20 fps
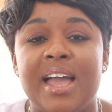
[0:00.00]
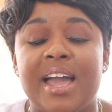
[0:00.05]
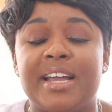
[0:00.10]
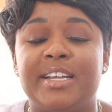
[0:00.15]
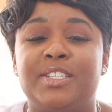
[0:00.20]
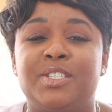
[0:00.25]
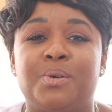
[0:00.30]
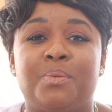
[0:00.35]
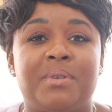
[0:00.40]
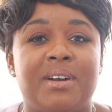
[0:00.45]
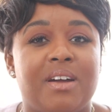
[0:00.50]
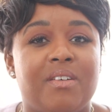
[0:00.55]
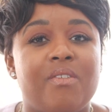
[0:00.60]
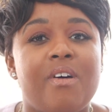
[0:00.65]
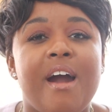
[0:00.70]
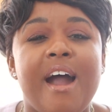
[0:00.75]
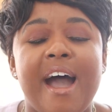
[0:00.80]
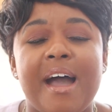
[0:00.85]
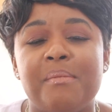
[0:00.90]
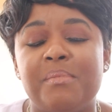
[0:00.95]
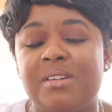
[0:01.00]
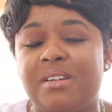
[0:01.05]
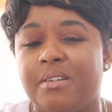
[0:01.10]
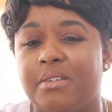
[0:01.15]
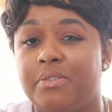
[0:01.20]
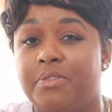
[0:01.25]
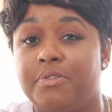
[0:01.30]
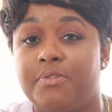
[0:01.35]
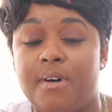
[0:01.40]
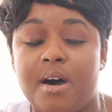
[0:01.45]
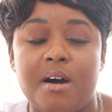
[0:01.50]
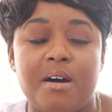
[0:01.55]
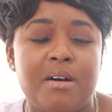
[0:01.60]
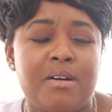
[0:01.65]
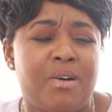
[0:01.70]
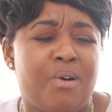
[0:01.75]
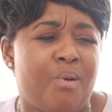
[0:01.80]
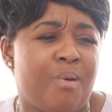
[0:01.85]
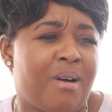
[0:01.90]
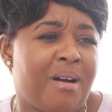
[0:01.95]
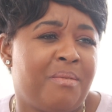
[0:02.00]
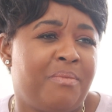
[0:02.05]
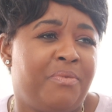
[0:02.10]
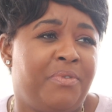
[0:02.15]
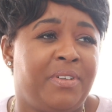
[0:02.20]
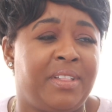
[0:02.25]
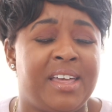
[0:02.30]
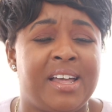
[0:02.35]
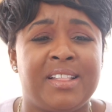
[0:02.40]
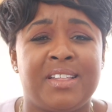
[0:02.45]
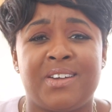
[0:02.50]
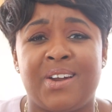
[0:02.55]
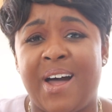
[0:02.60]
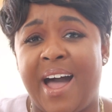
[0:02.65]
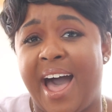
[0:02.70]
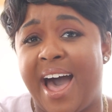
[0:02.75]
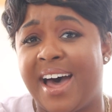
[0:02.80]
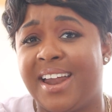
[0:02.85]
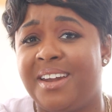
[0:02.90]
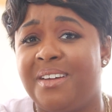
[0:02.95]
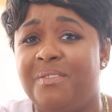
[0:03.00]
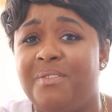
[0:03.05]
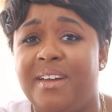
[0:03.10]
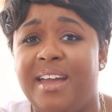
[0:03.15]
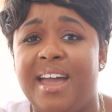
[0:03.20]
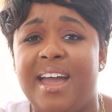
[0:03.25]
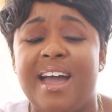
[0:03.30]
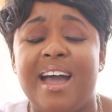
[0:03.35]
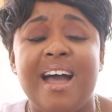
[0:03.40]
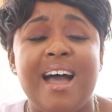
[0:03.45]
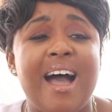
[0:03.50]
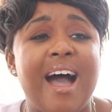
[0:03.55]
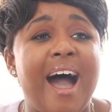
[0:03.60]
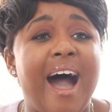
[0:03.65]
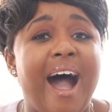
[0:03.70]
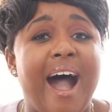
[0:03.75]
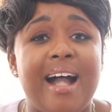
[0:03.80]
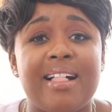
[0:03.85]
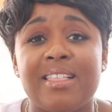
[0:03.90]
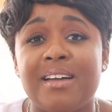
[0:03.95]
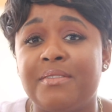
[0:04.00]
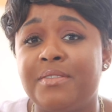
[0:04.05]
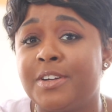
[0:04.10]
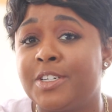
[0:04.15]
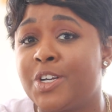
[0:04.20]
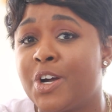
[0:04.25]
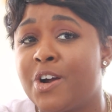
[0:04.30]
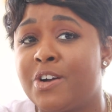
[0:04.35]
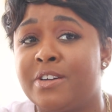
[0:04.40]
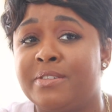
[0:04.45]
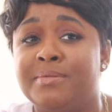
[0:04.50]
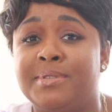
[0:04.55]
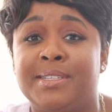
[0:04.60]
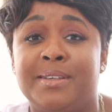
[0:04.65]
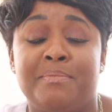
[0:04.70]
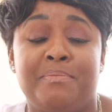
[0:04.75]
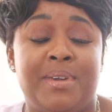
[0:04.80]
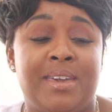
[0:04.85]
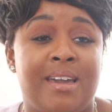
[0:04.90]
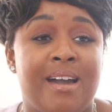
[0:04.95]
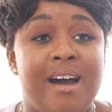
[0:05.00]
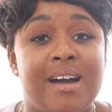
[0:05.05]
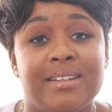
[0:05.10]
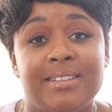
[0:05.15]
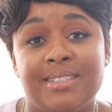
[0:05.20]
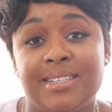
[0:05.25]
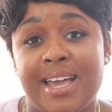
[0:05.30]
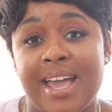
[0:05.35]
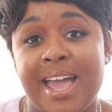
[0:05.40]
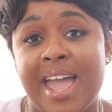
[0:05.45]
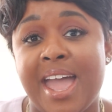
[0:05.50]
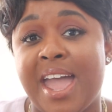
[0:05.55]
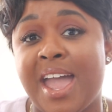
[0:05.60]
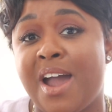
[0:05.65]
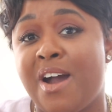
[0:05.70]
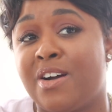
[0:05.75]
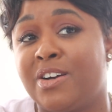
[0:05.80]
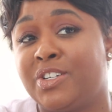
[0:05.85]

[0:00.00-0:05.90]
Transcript: And so whenever I'm in a funk or I'm feeling a little out of it, I love to turn on some Beyonce or